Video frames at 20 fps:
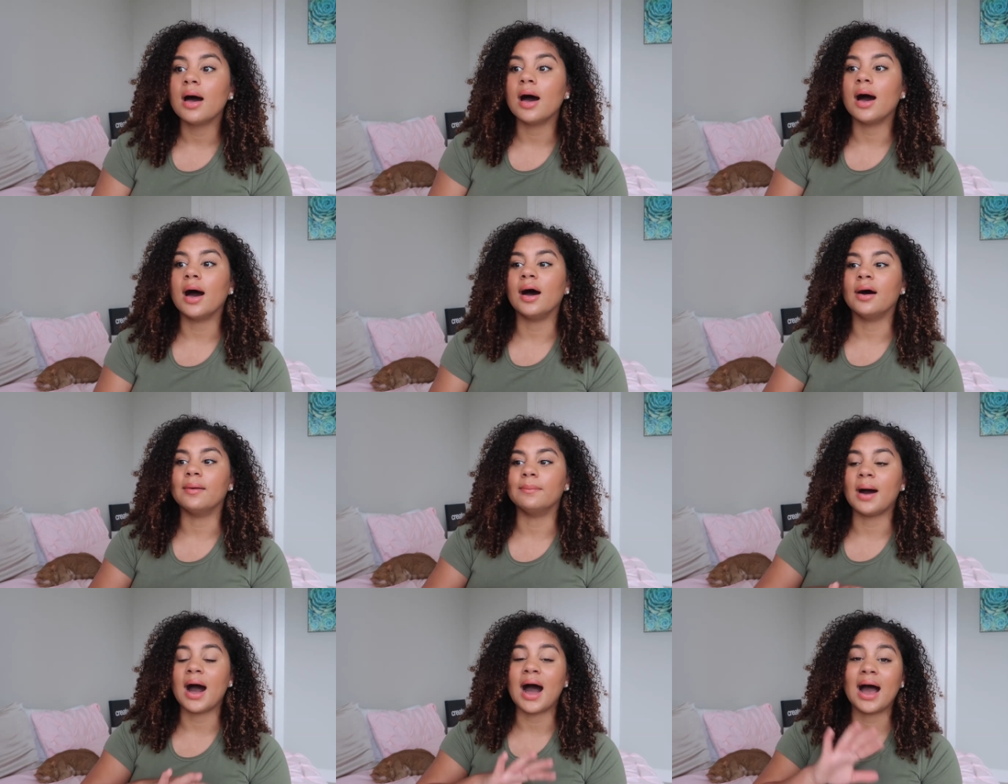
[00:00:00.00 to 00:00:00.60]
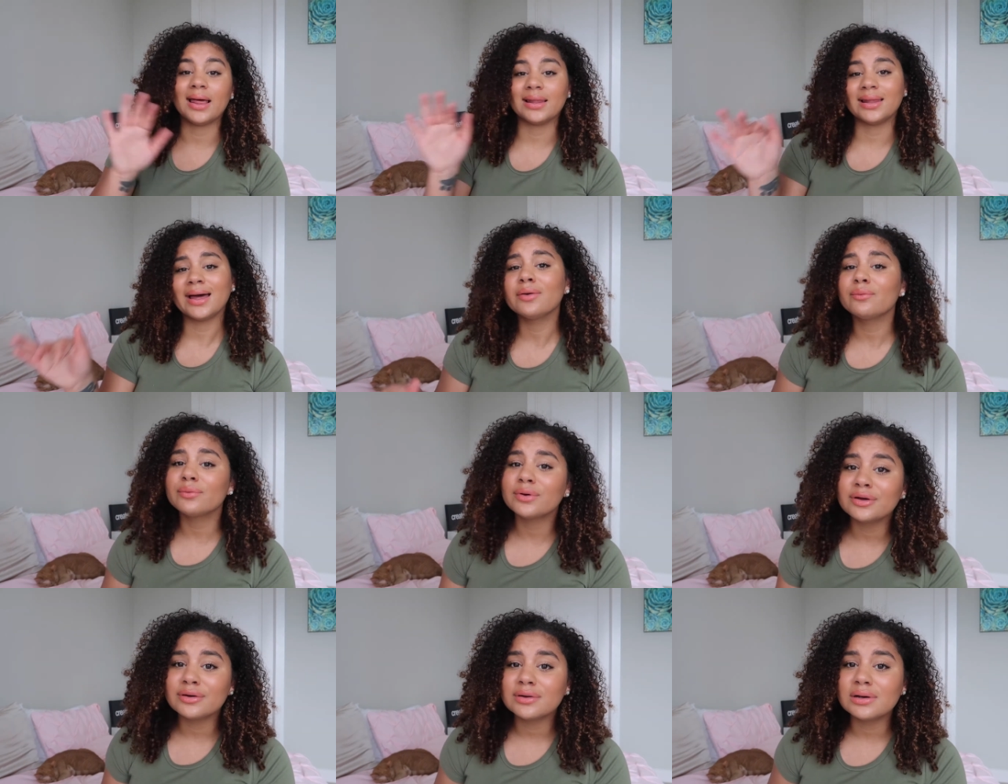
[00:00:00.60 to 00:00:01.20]
um,
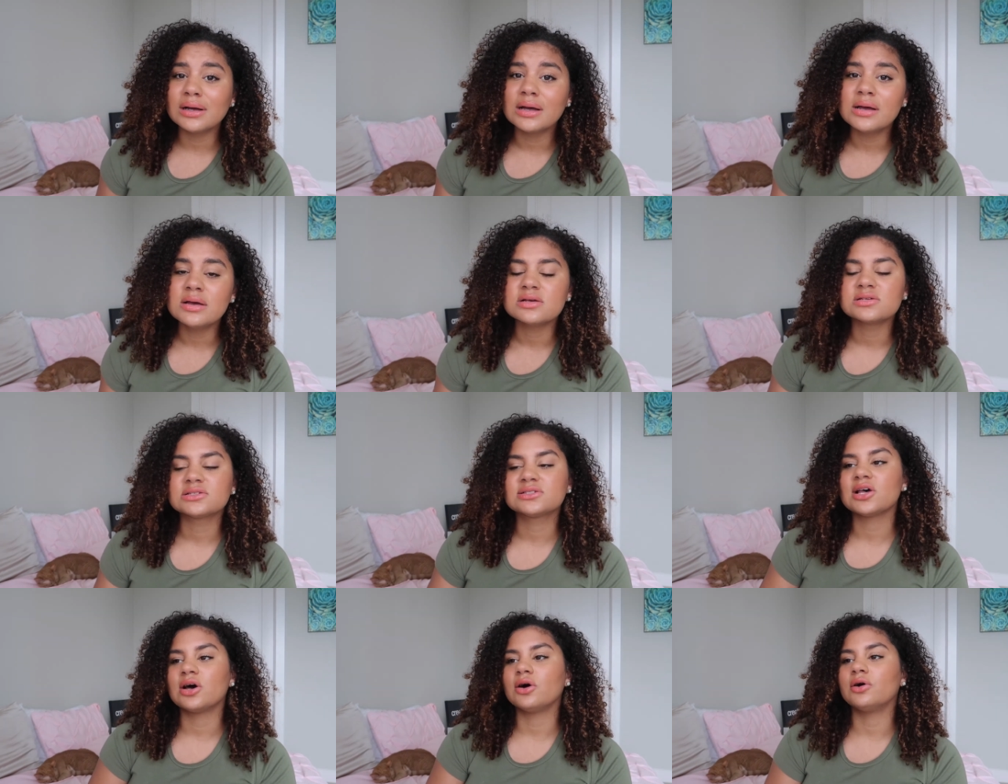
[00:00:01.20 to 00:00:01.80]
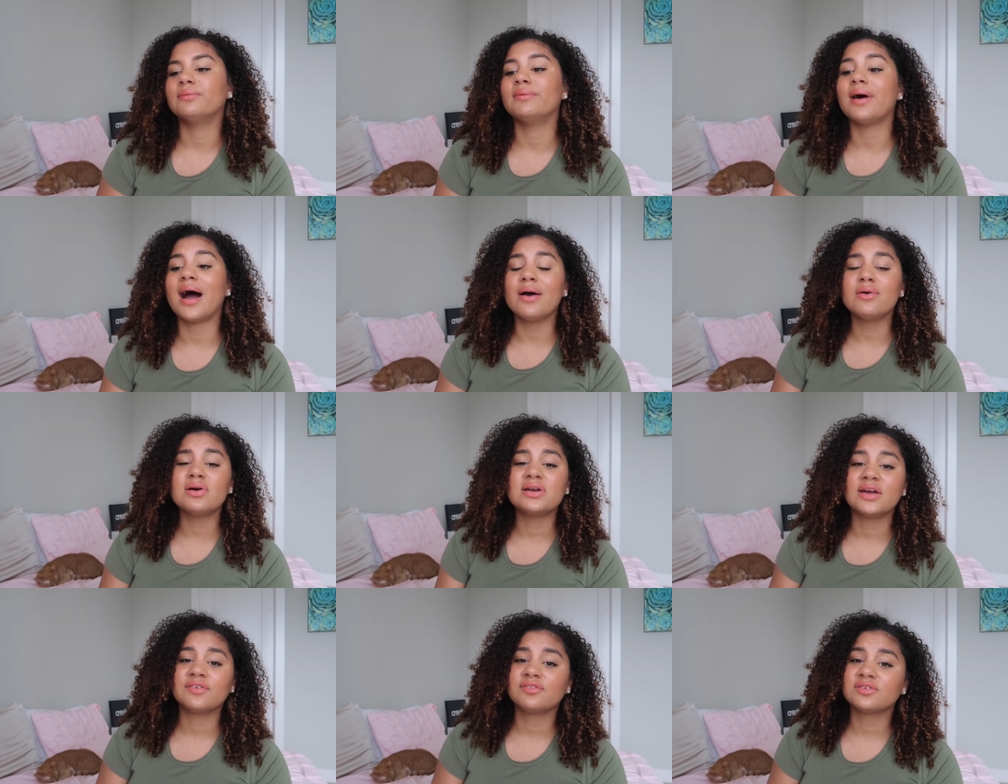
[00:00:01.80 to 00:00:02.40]
highlight reel so i
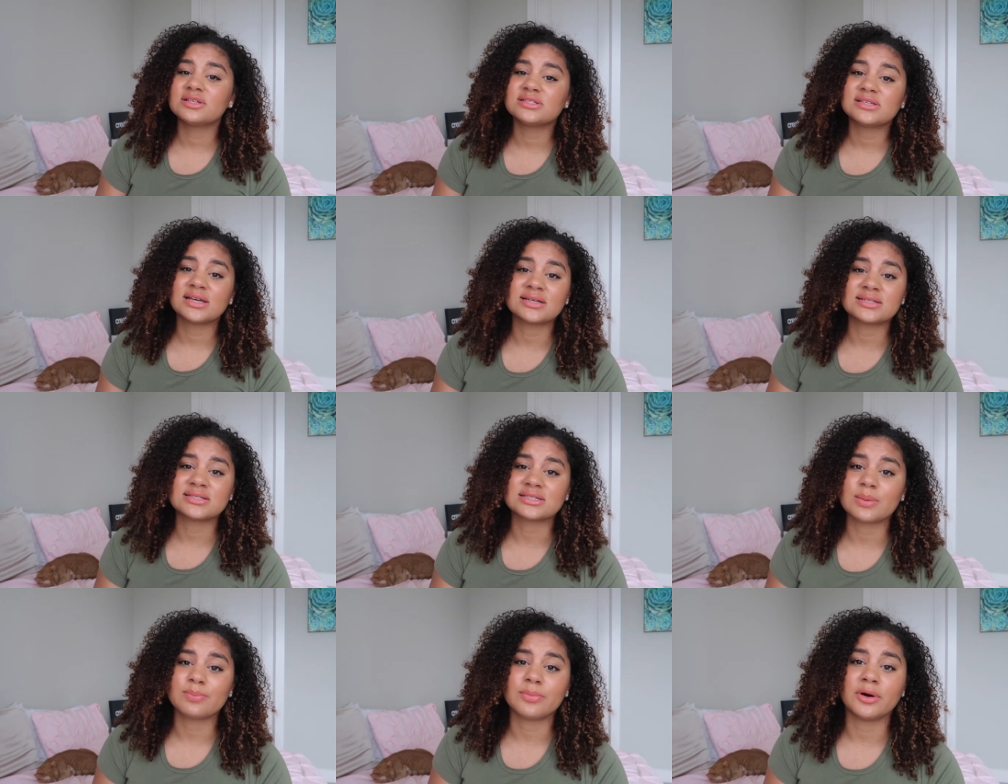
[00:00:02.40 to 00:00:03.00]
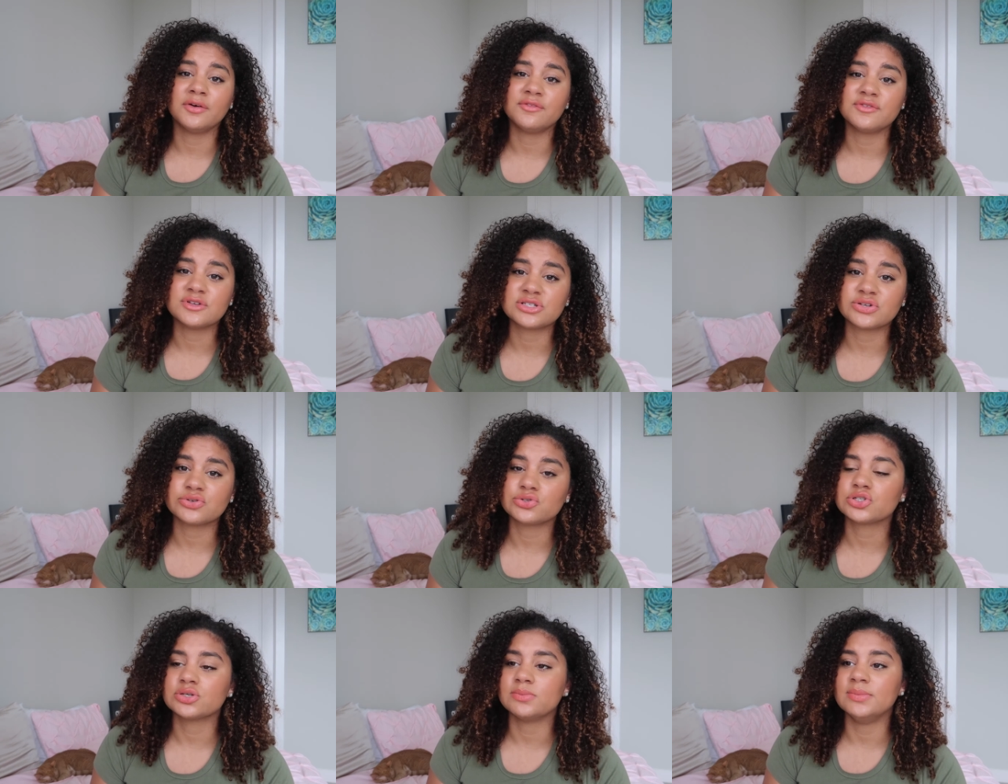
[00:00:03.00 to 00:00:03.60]
would definitely take a step off of
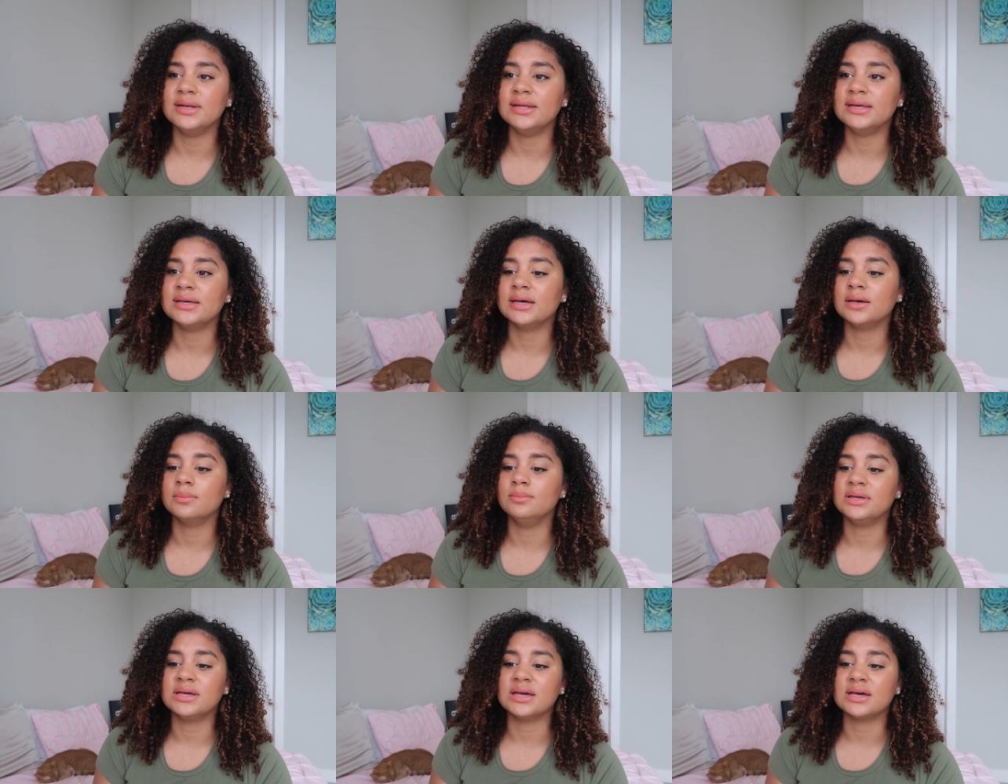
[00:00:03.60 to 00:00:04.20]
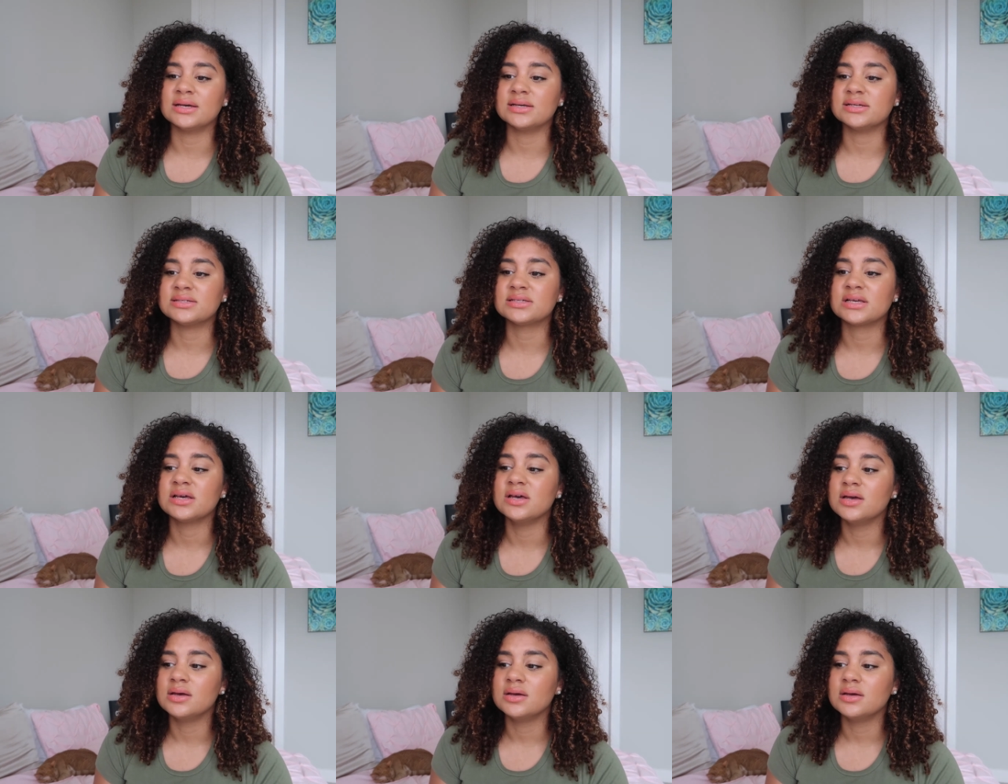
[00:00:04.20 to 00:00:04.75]
social media because